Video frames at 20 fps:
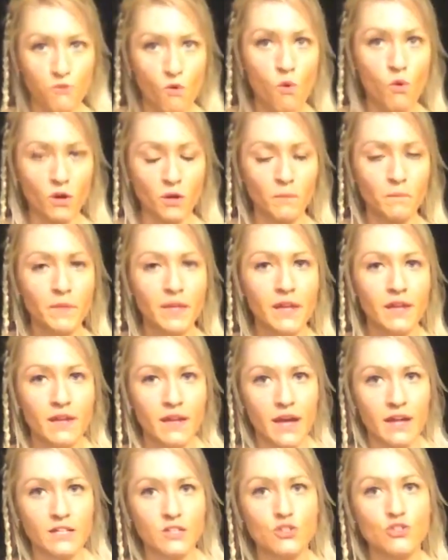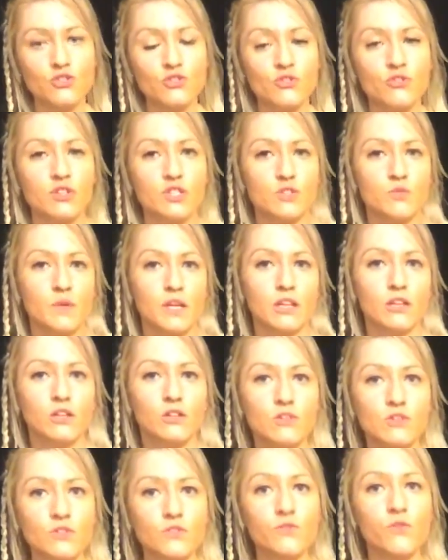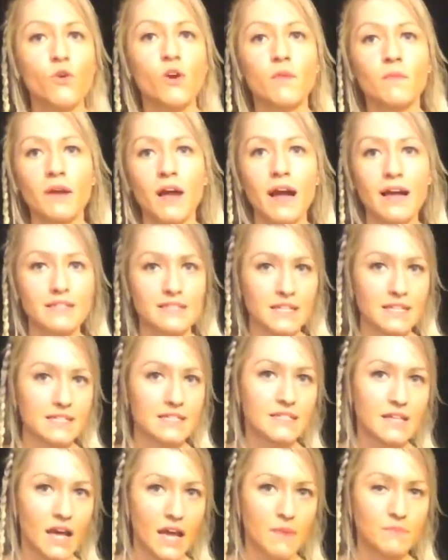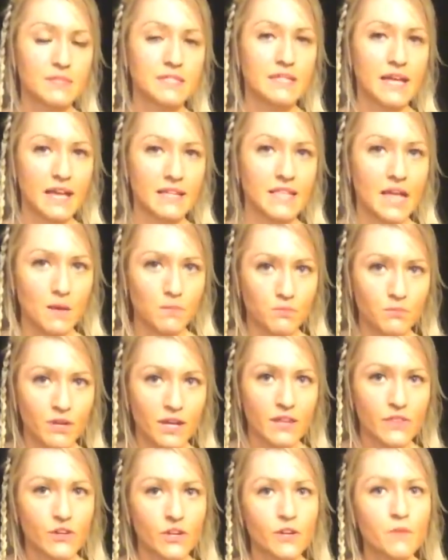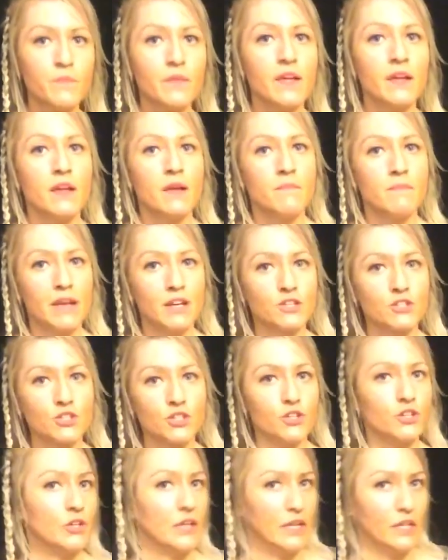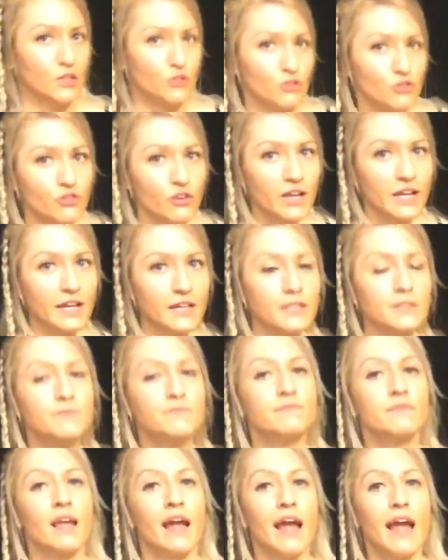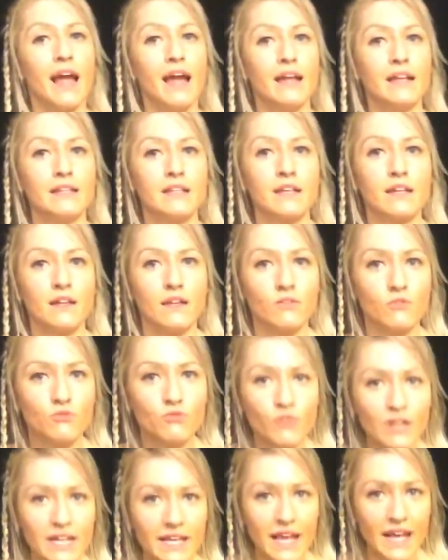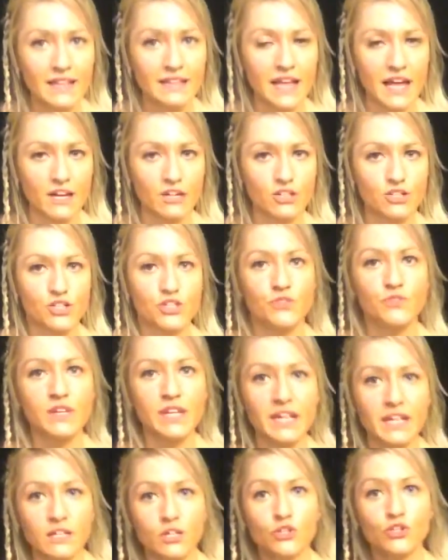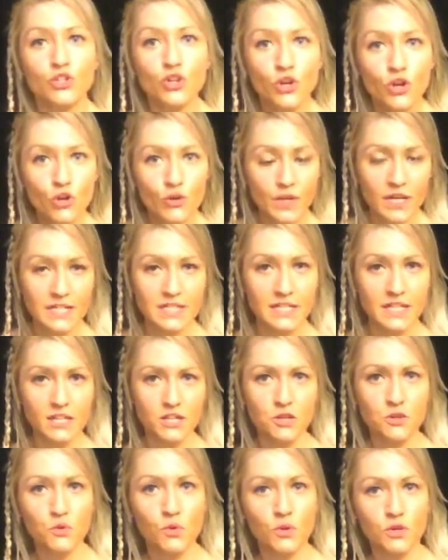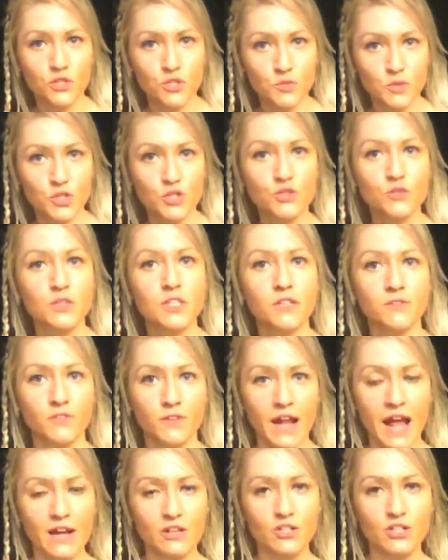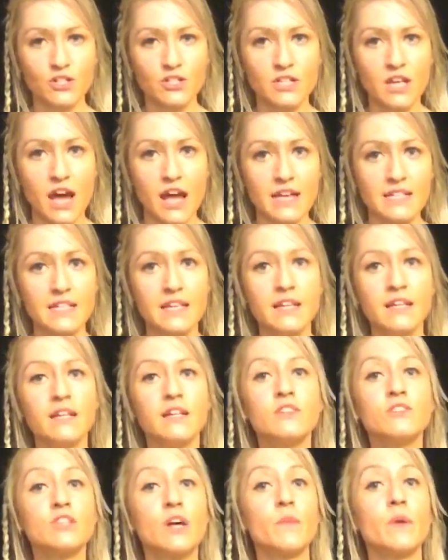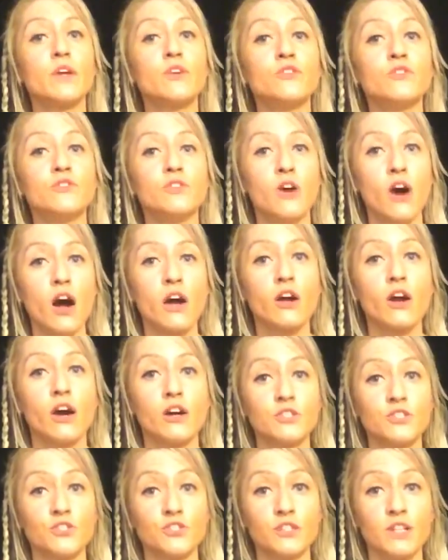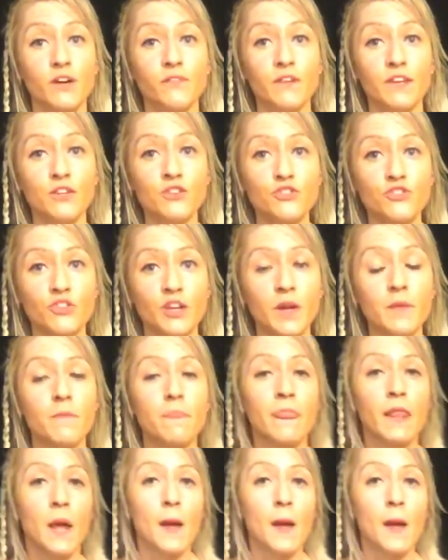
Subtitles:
form. And as soon as we lose form, guys, then it's time to take that breather, make sure you get a drink, and regain the energy you need to continue or switch to a different exercise, so that way you do not cause yourself injury.